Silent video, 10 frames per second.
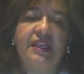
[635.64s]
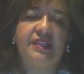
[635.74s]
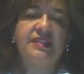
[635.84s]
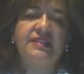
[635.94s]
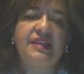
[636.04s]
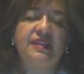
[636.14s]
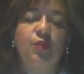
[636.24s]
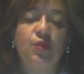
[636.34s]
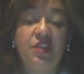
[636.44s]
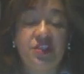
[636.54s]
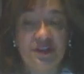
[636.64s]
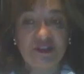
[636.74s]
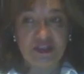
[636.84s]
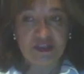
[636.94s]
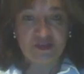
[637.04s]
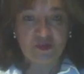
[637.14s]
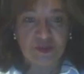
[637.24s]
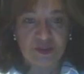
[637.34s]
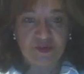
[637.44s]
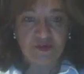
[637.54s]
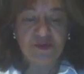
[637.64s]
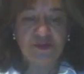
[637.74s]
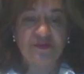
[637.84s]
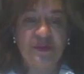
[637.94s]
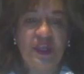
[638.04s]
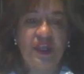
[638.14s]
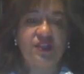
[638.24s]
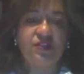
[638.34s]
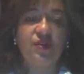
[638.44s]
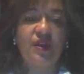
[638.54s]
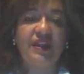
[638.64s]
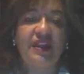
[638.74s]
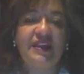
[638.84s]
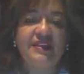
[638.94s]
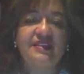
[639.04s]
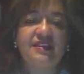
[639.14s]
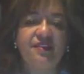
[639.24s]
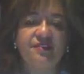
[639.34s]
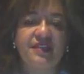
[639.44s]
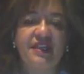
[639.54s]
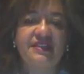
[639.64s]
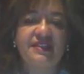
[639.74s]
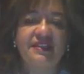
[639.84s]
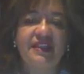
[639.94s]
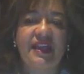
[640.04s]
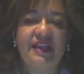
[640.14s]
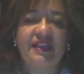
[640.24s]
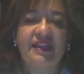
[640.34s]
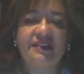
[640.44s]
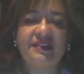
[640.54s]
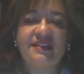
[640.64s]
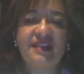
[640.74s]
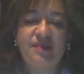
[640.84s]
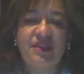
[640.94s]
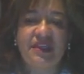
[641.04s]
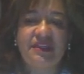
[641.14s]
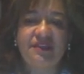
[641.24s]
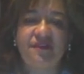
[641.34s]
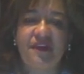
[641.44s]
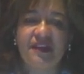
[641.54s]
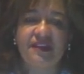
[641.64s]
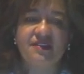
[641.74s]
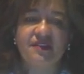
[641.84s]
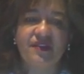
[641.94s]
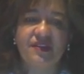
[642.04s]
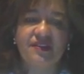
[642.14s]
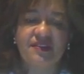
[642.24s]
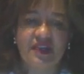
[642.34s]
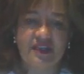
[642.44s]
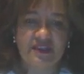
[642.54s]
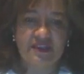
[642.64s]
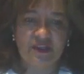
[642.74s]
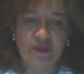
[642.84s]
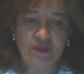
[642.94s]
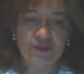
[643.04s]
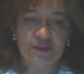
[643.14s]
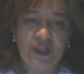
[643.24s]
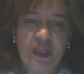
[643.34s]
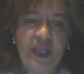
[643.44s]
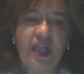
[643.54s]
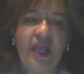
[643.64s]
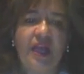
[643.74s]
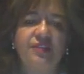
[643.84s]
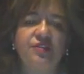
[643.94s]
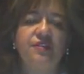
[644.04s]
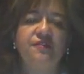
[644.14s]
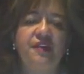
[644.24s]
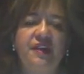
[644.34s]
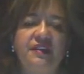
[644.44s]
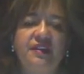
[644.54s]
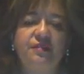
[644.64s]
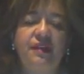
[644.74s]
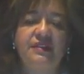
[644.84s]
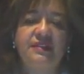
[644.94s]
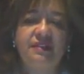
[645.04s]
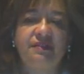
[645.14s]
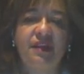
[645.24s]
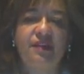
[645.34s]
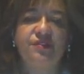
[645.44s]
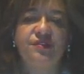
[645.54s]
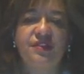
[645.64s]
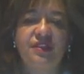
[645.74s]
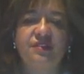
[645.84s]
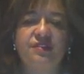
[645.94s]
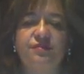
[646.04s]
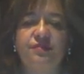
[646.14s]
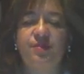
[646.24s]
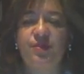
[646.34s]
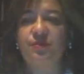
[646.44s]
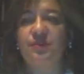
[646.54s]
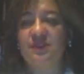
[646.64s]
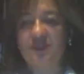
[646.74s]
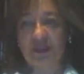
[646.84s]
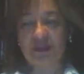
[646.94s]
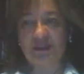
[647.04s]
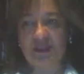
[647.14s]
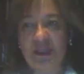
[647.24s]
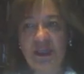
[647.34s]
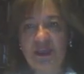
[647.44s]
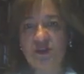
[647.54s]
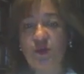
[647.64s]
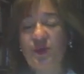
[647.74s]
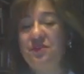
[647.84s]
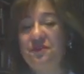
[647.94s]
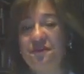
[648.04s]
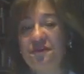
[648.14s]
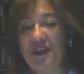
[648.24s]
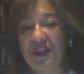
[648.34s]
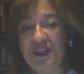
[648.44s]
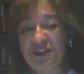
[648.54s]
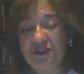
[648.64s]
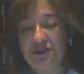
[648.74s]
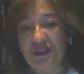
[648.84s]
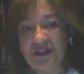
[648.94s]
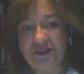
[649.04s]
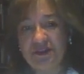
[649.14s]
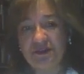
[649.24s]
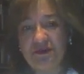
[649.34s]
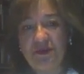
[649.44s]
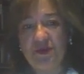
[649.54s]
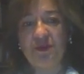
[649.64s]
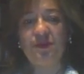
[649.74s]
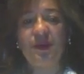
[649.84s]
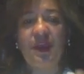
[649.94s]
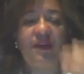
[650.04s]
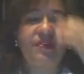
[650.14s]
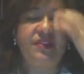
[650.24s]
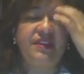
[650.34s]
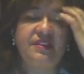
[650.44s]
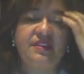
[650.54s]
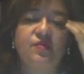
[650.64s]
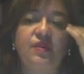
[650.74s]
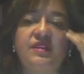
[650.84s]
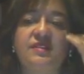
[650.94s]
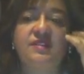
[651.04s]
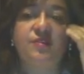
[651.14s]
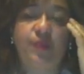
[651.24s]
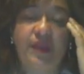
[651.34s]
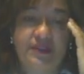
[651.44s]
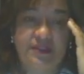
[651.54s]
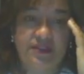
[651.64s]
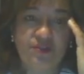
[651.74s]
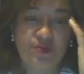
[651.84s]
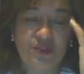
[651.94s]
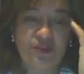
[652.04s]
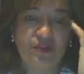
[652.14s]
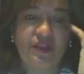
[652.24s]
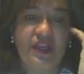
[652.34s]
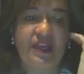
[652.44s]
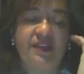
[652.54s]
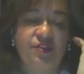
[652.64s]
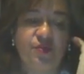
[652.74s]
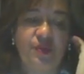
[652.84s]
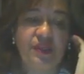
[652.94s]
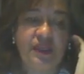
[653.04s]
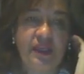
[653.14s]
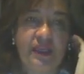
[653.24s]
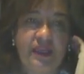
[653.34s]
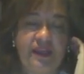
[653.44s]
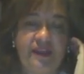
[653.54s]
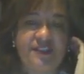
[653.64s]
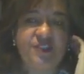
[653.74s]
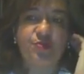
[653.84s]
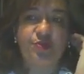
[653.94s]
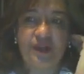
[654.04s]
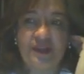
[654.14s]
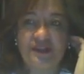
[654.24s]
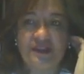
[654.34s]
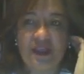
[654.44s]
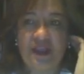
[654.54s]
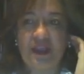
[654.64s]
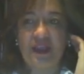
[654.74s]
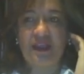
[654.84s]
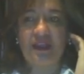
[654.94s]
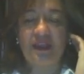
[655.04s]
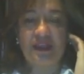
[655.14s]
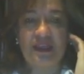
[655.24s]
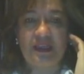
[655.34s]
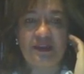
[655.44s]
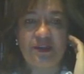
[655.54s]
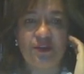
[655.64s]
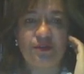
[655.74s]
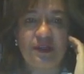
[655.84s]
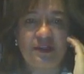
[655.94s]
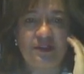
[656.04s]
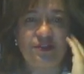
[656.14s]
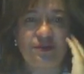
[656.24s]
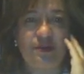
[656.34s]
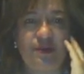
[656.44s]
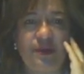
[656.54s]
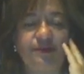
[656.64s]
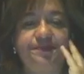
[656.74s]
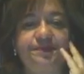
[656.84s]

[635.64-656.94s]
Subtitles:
Detail which studies were used. To analyze, synthesize, and disseminate the findings of the studies used, and to define the criteria considered to review the studies. So when you finish your literature review, this is what is expected to be done and to be expressed in your literature review.